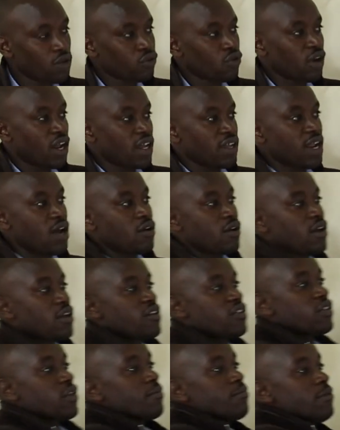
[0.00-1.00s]
So right now
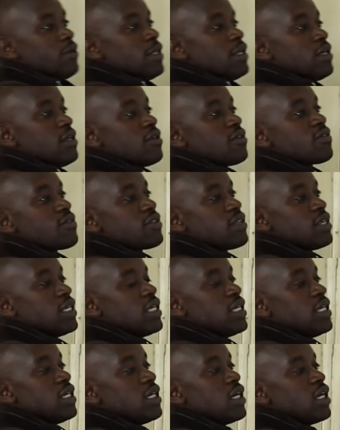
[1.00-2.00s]
register B,
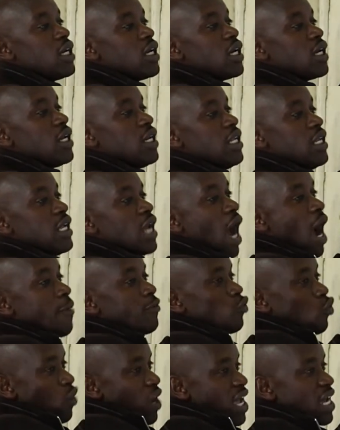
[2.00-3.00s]
C, D
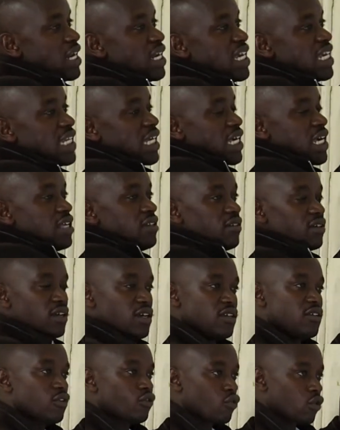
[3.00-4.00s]
up to R in
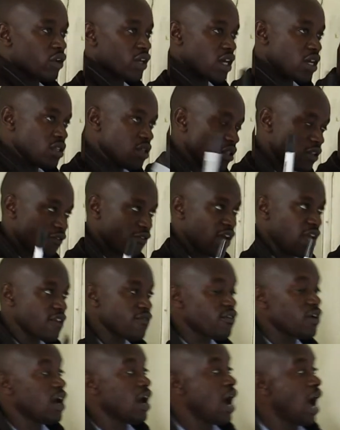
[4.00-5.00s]

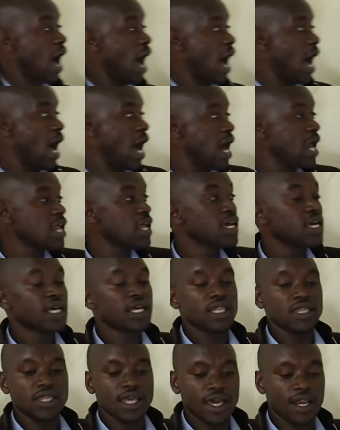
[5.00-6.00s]
880/885 are
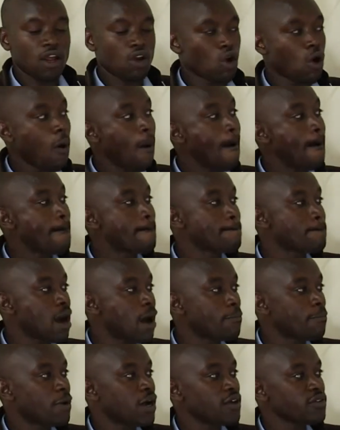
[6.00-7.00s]
general
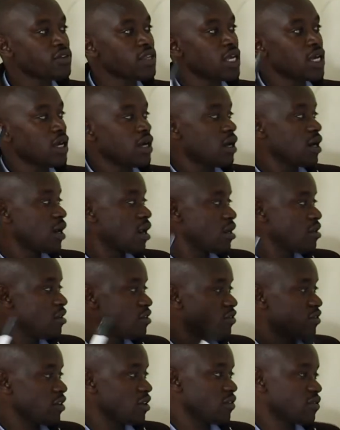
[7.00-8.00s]
purpose
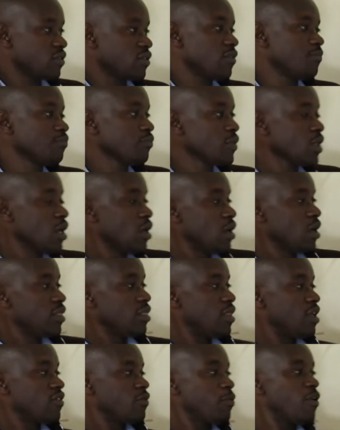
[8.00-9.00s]
registers.
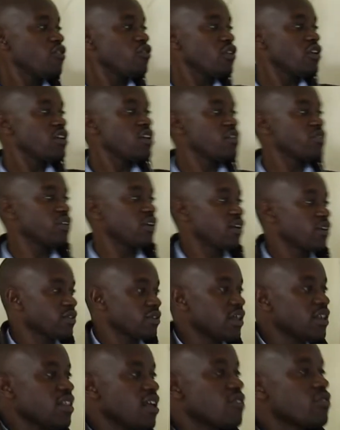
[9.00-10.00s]
The special registers,
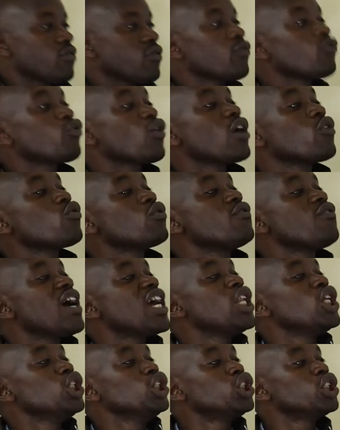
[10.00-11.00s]
let us try to
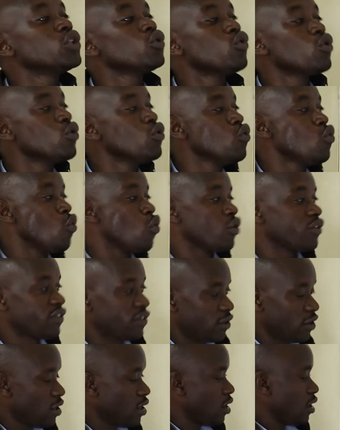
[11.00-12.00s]
define each will do
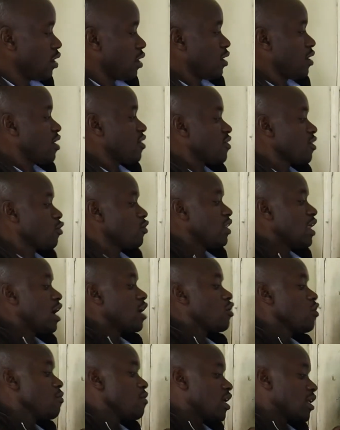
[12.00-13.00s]
what. Let us have the
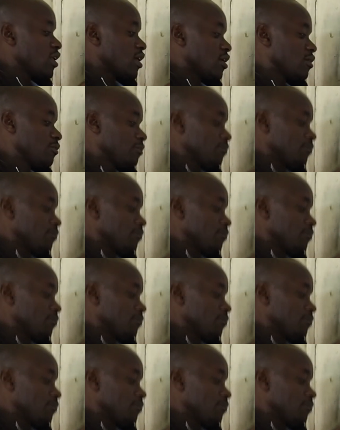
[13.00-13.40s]
accumulator.